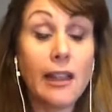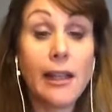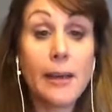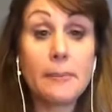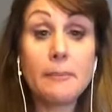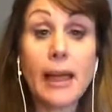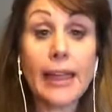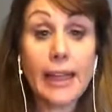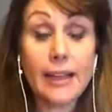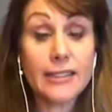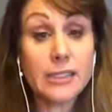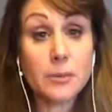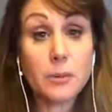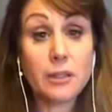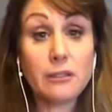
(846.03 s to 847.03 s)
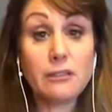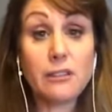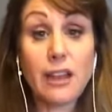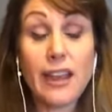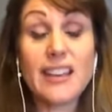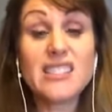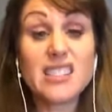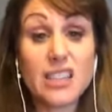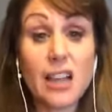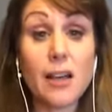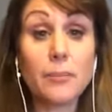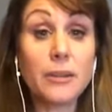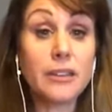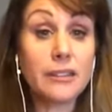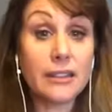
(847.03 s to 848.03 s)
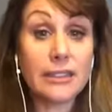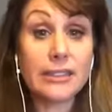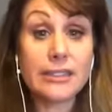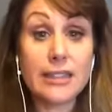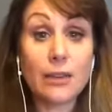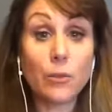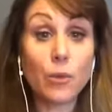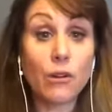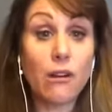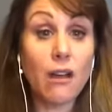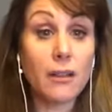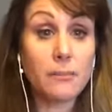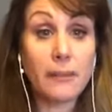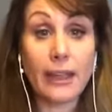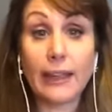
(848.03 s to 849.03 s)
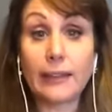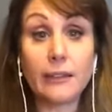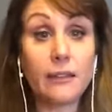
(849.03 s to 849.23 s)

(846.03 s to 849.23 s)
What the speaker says: My husband has a couple of things that were on my